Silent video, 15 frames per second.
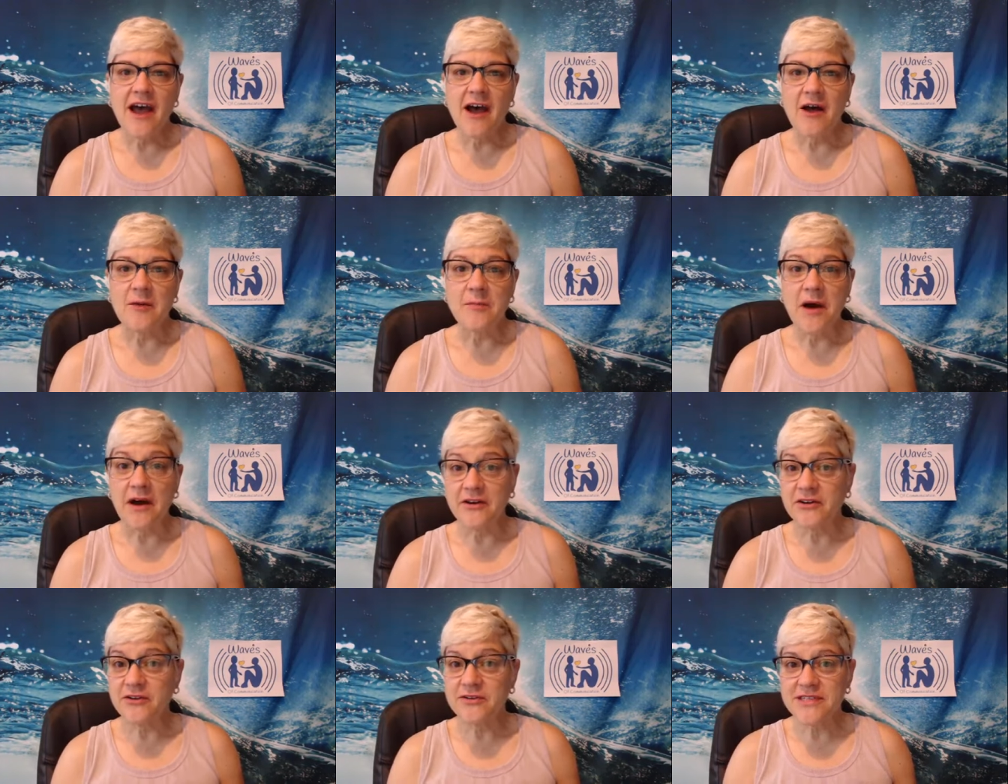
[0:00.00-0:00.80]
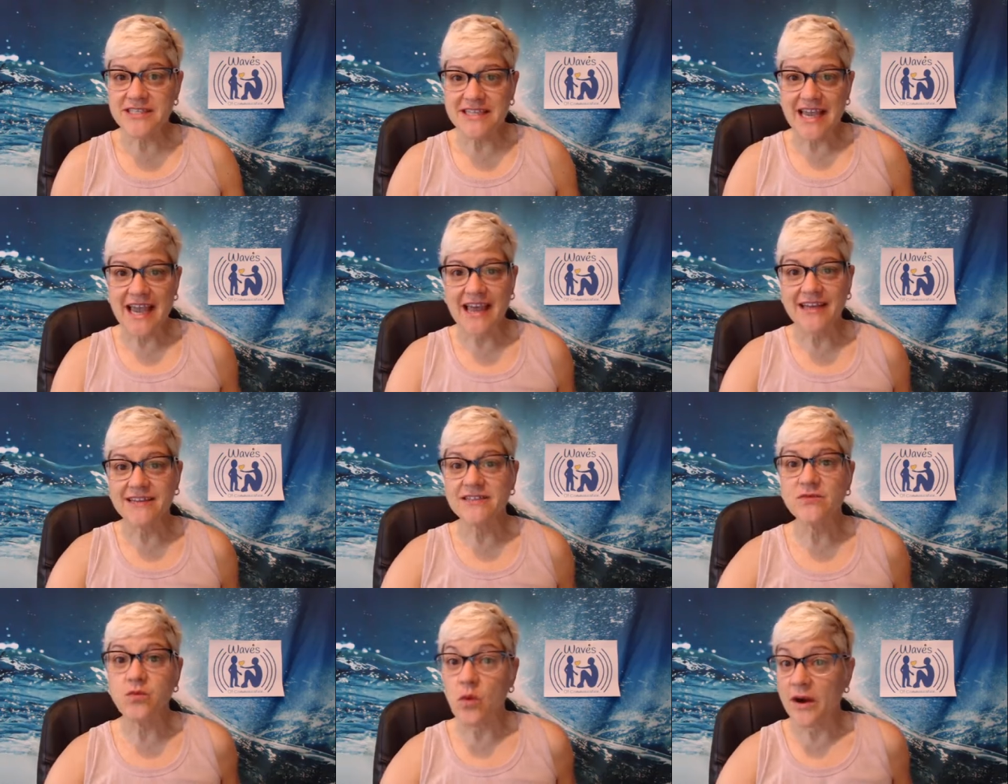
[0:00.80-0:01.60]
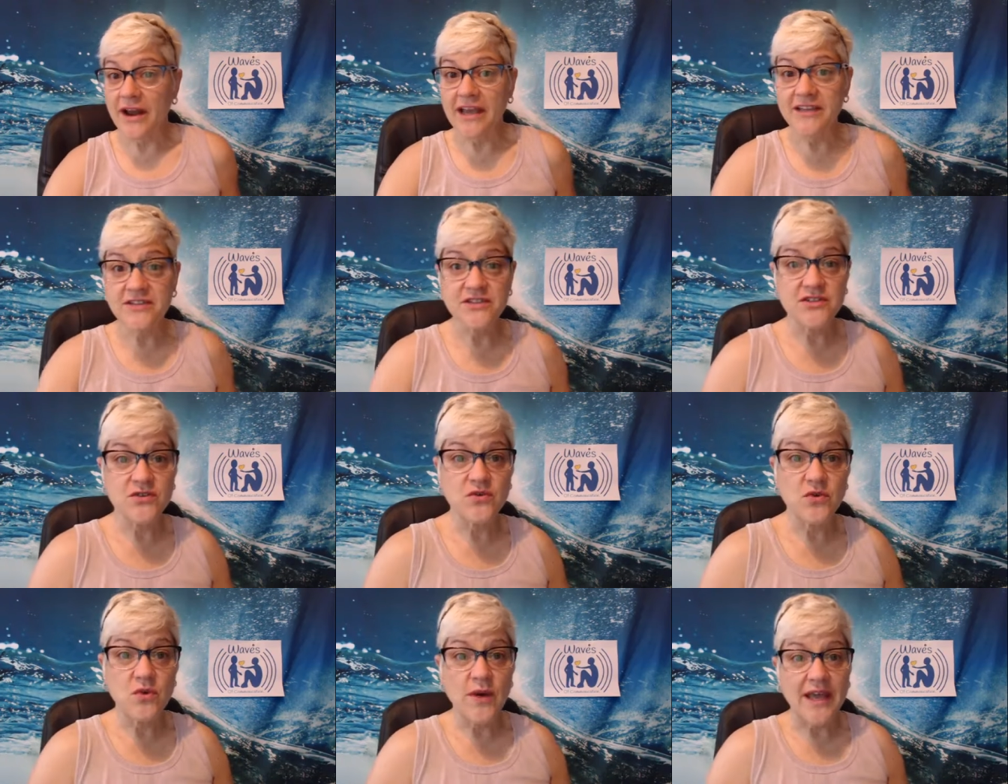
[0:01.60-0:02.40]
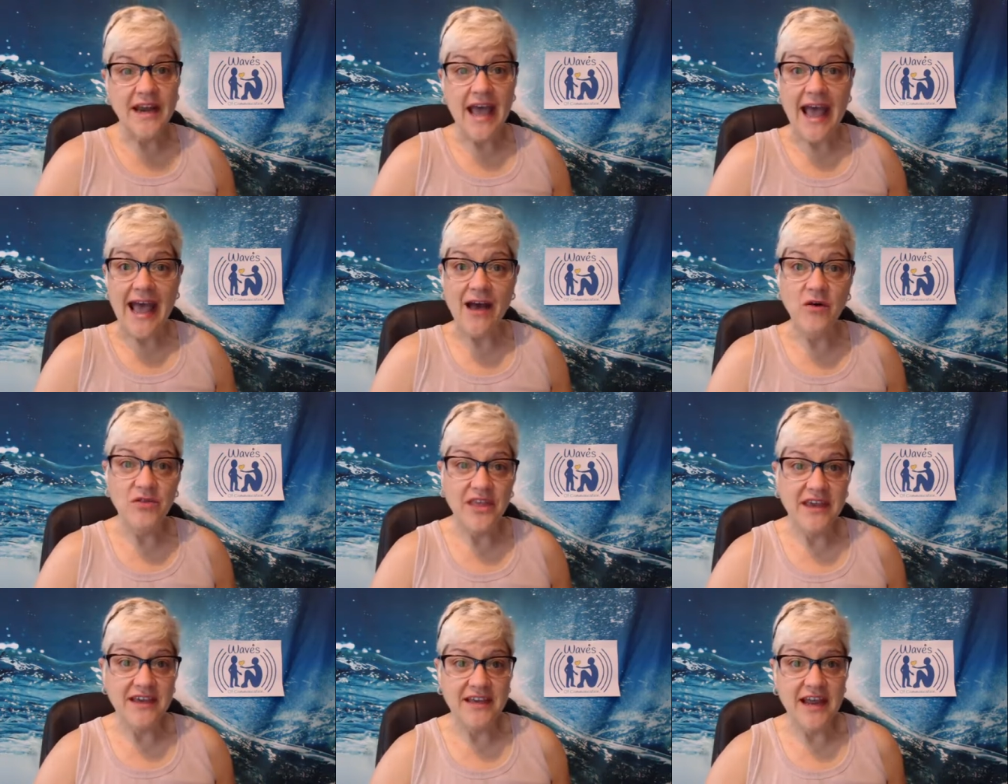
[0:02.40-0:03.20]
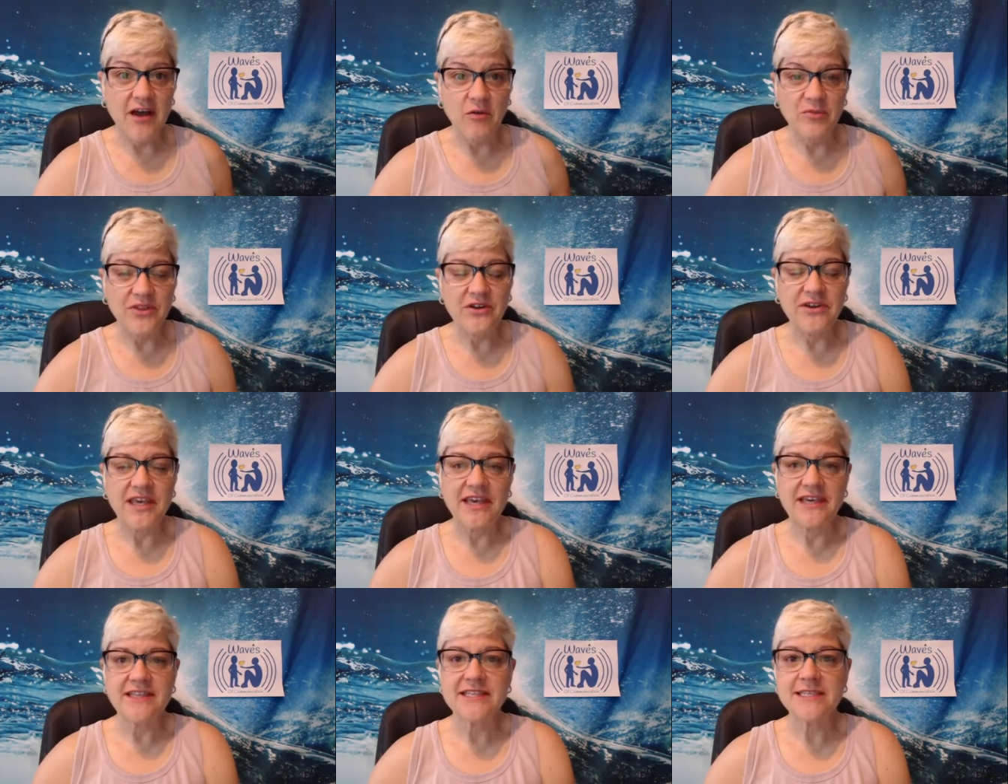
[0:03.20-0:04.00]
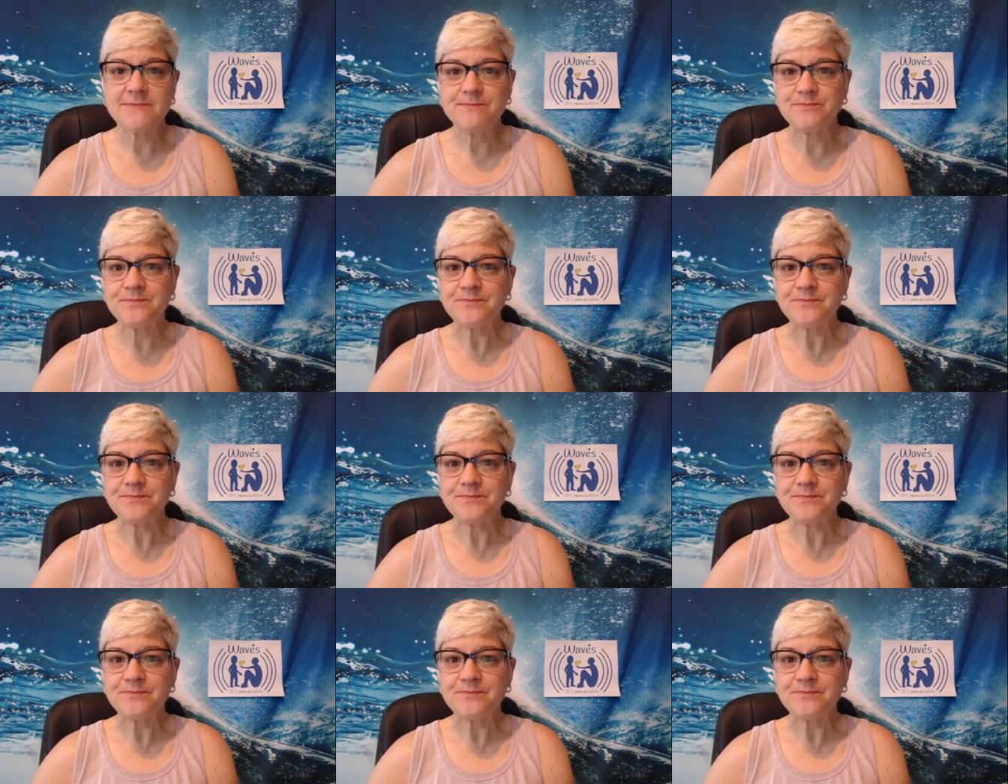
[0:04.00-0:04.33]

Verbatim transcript: um, understand what I do and how they can help their kids.